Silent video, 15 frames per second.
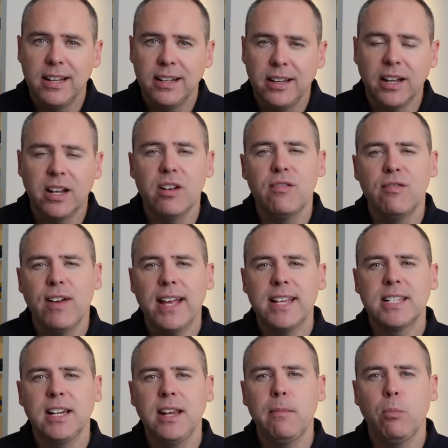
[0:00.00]
that can
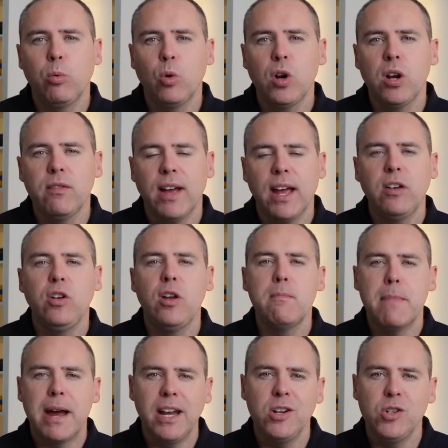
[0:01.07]
vastly improve how you
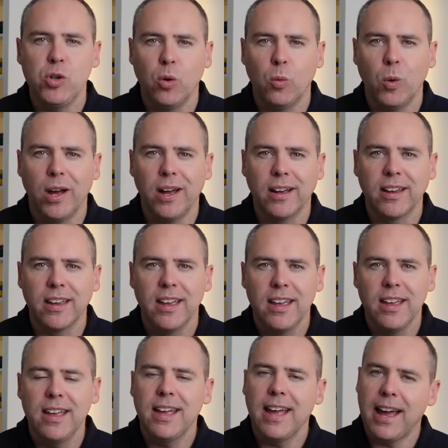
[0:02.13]
manage your work
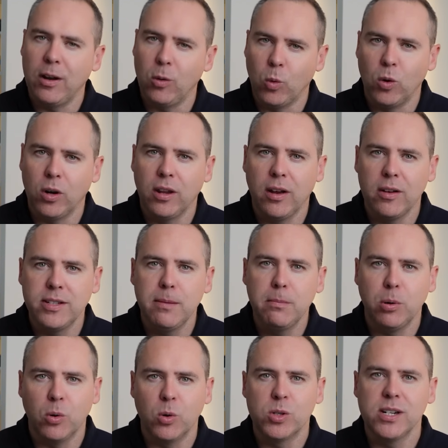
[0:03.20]
and all of those
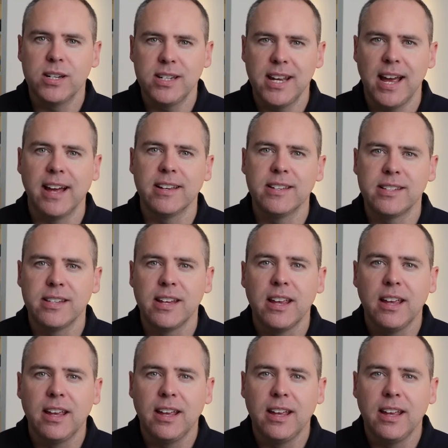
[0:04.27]
important tasks.